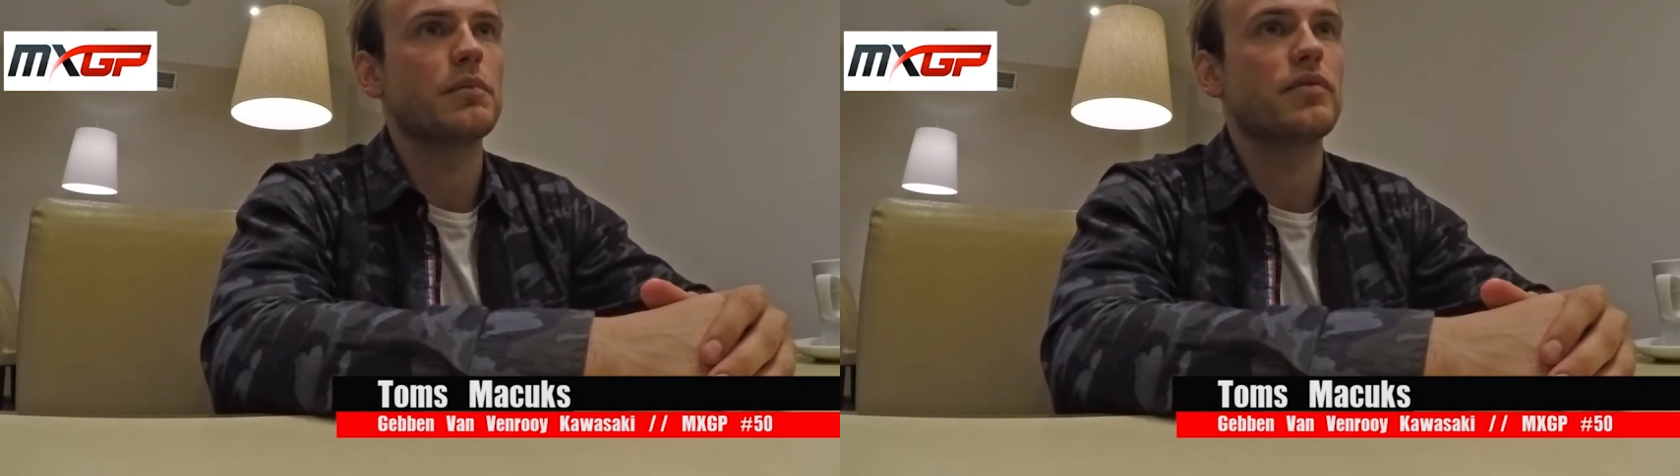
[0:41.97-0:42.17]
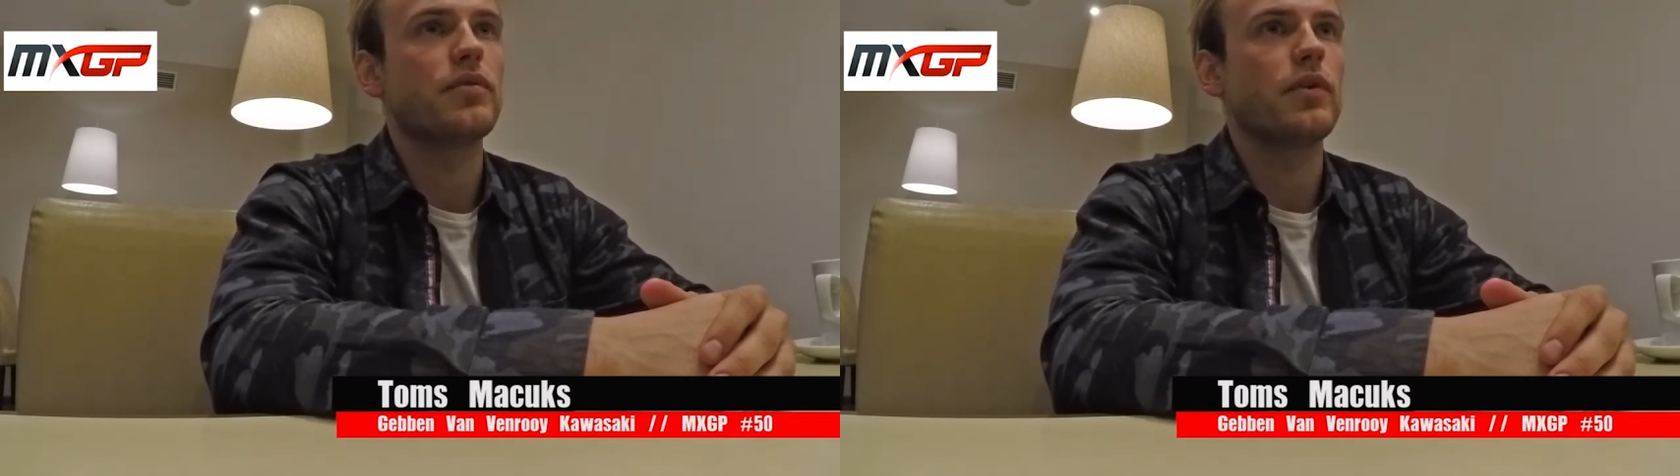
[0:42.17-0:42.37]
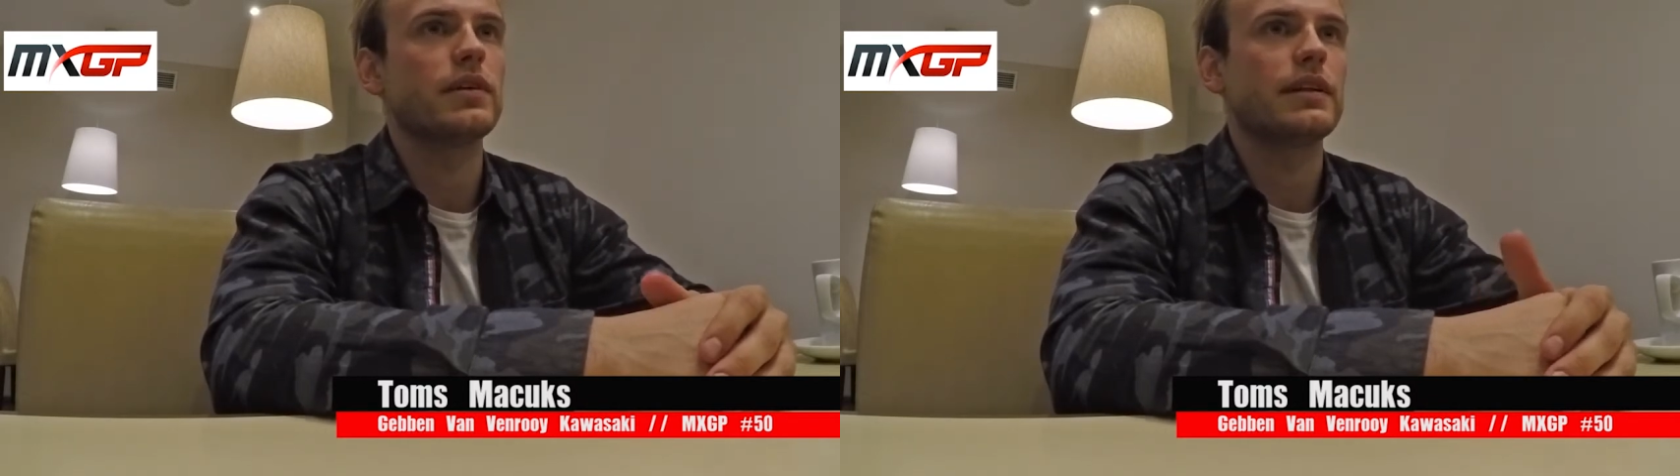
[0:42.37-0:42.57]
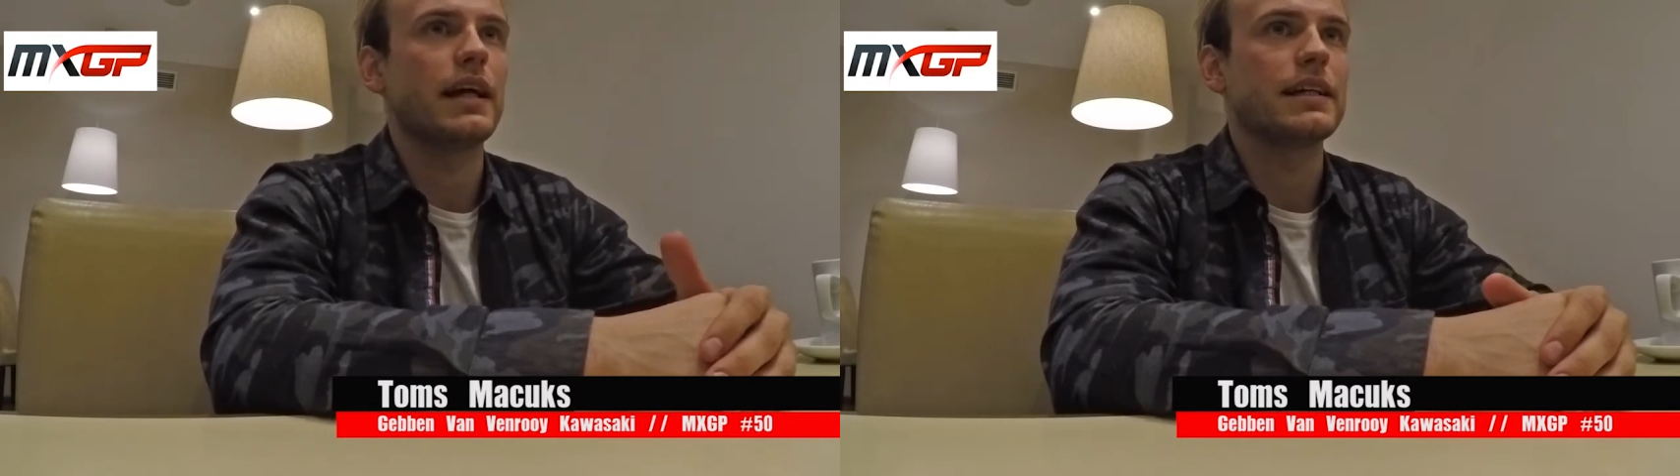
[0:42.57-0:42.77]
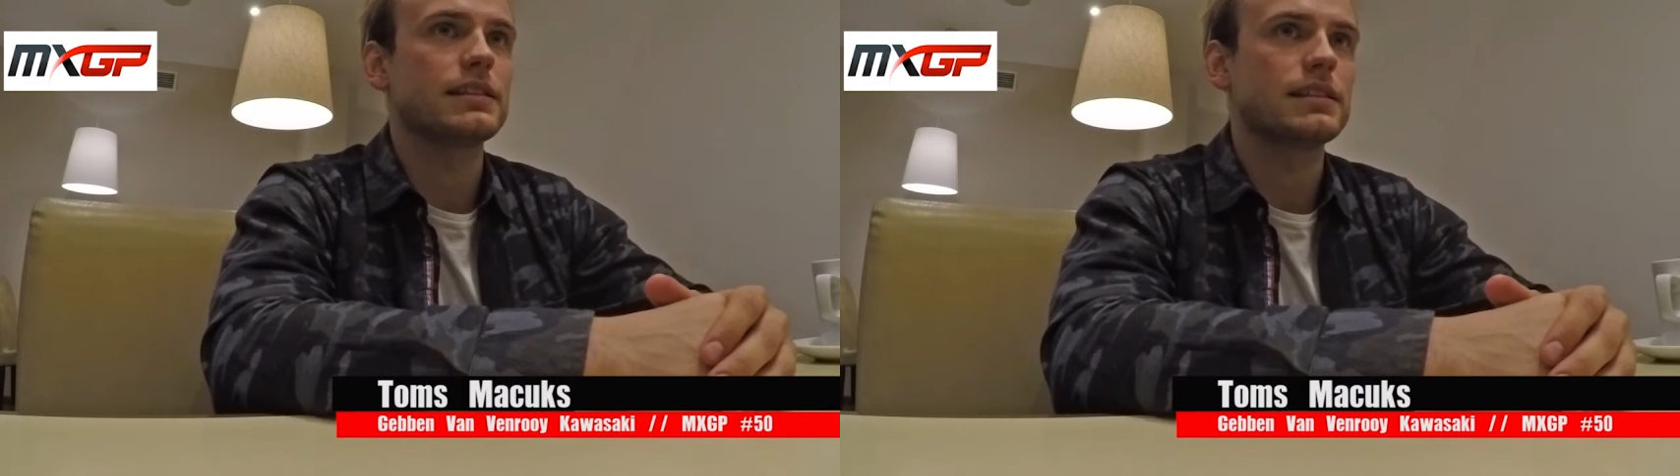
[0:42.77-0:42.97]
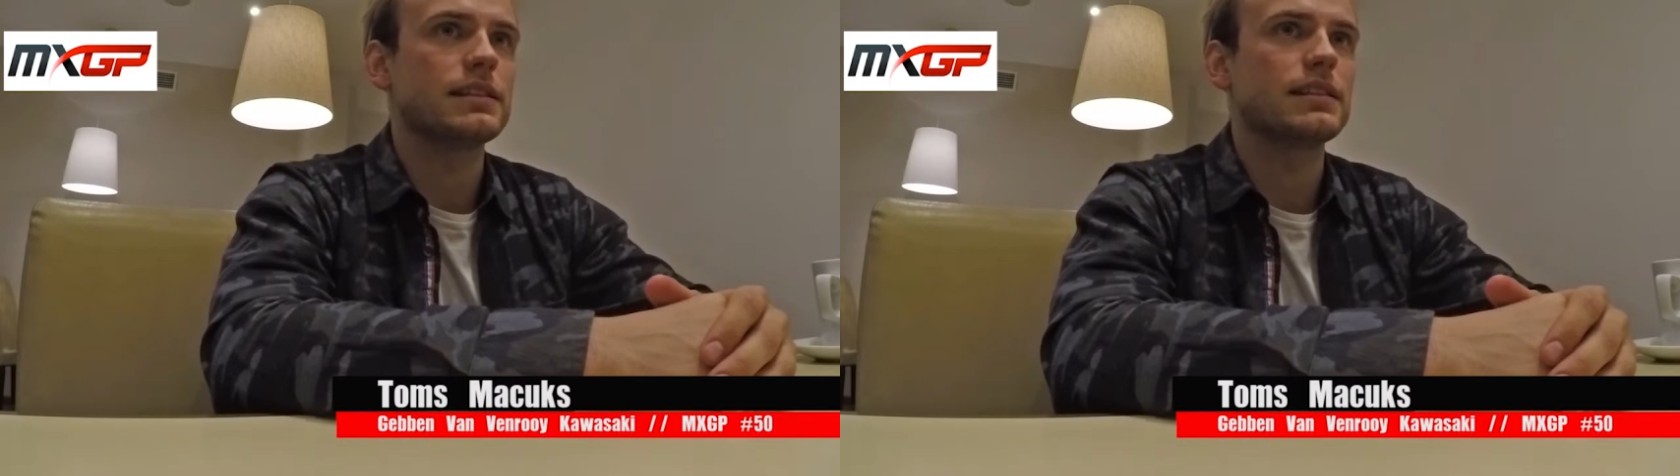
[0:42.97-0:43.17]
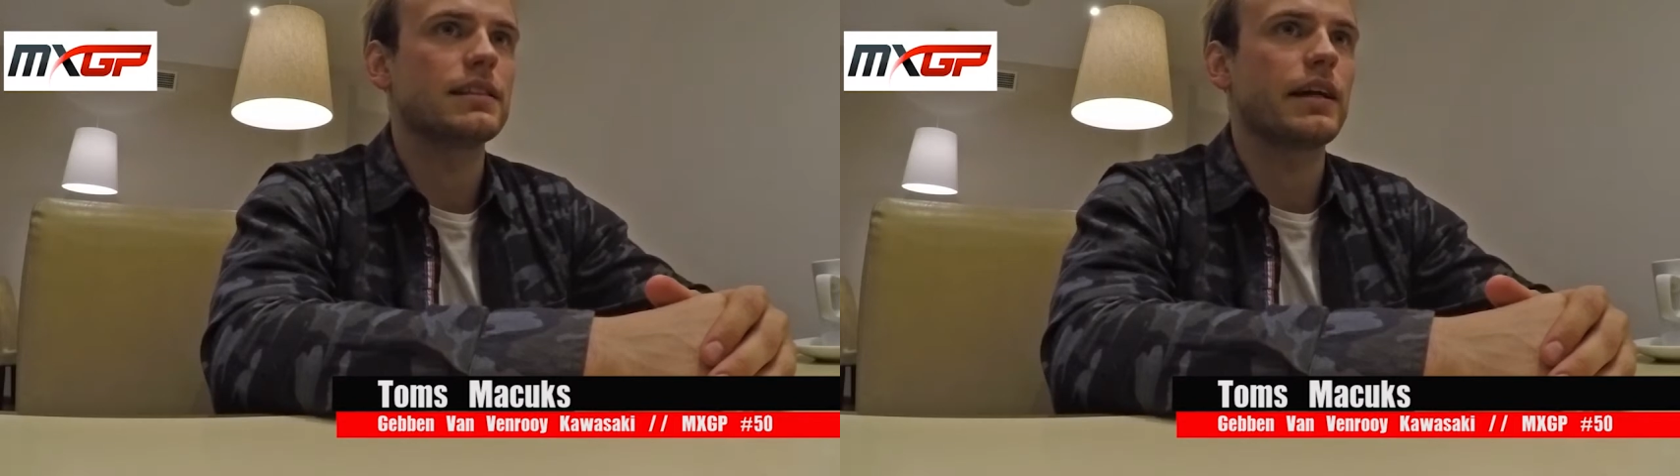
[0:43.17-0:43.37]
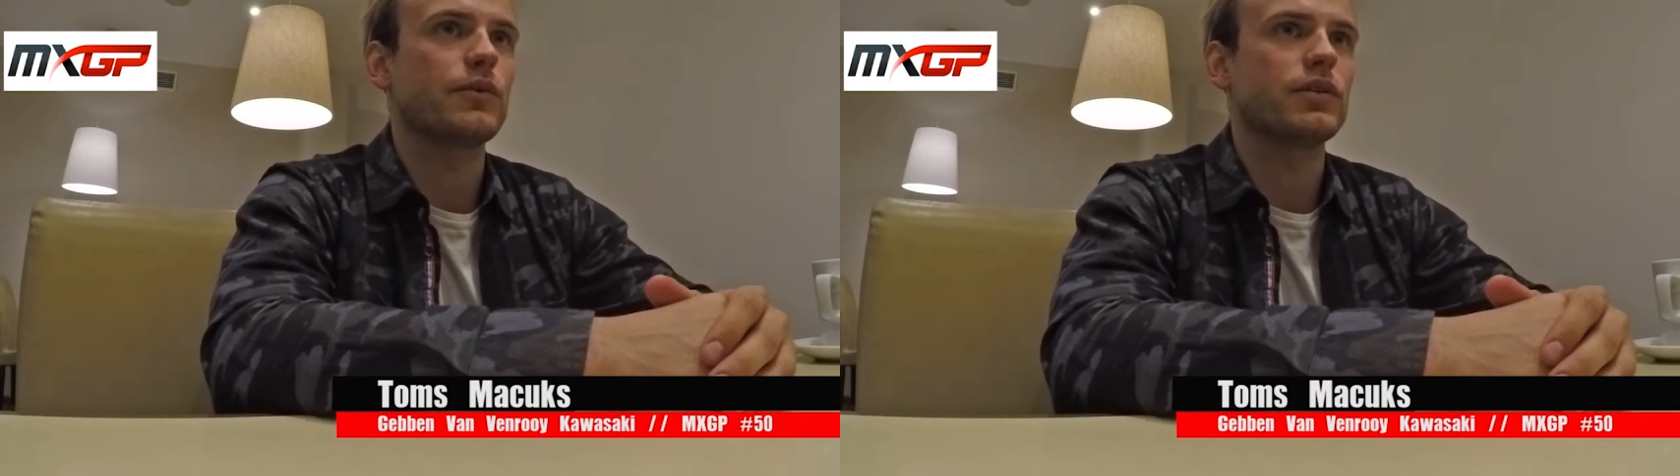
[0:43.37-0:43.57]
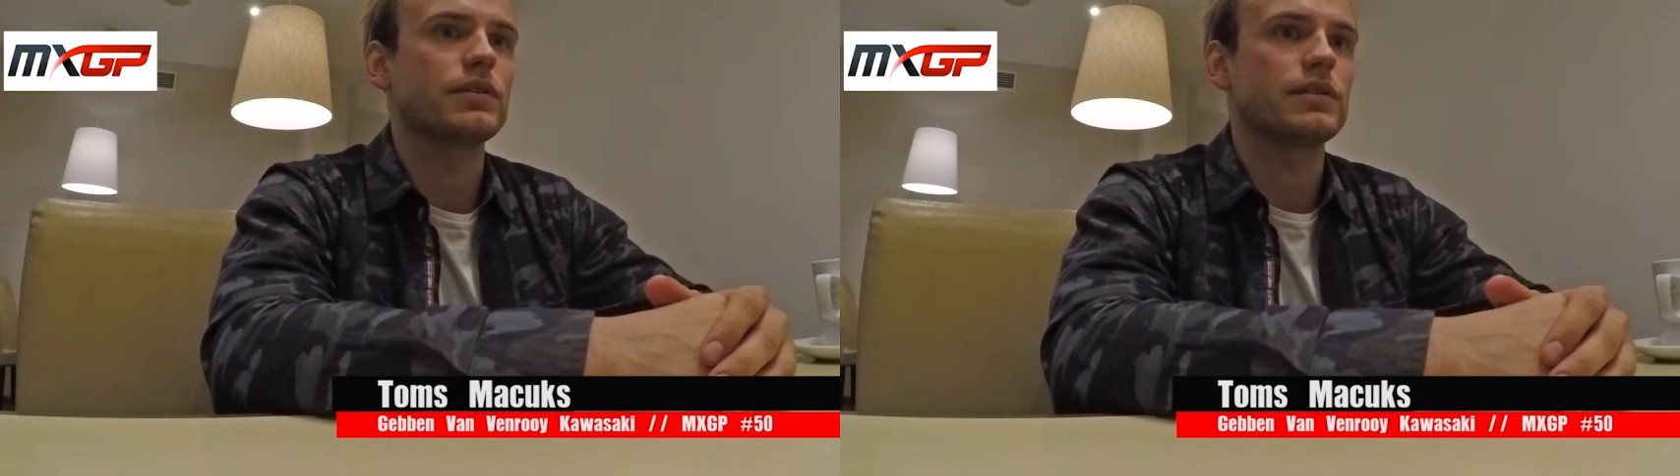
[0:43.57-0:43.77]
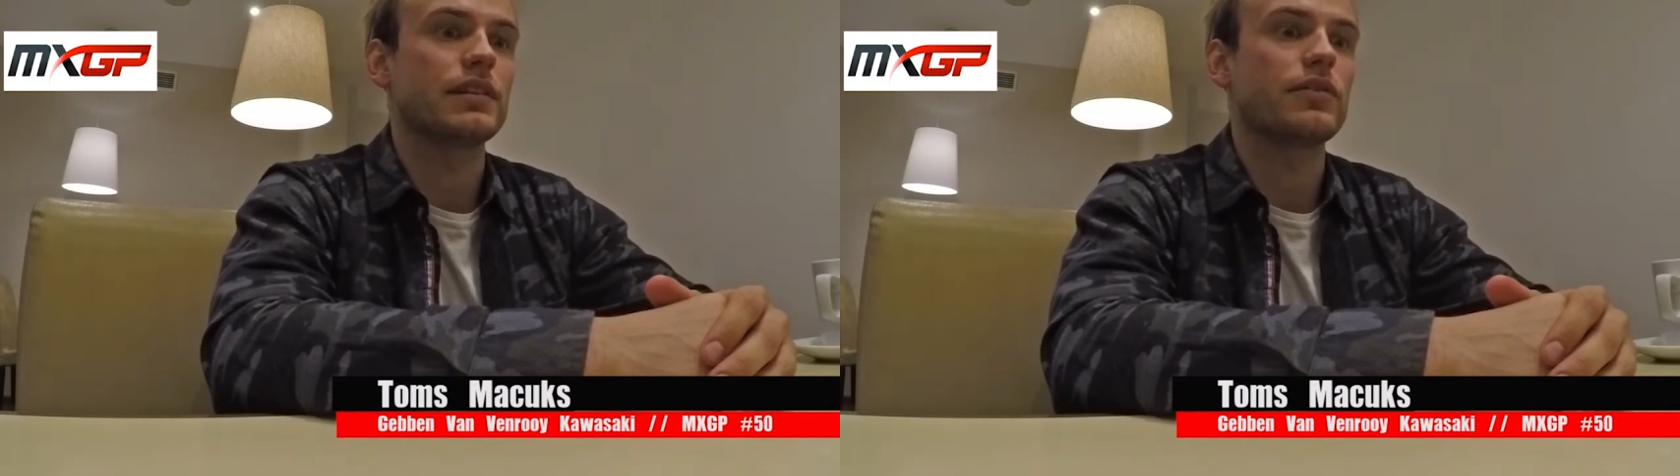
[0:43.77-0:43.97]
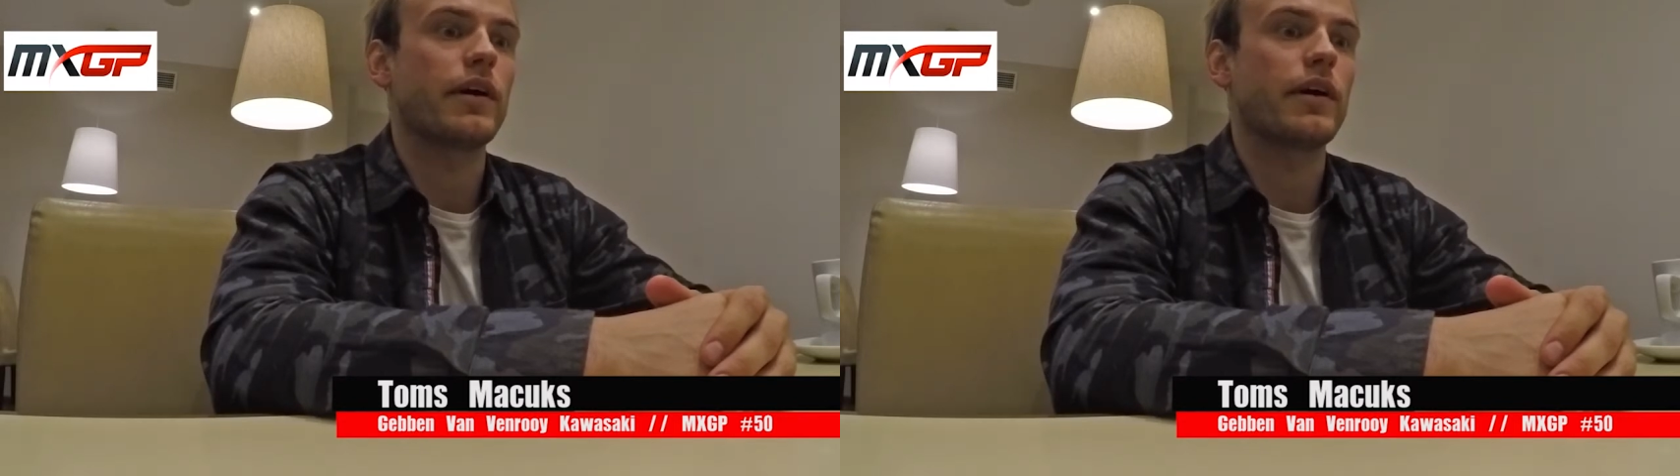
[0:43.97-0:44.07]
before the last season I wasn't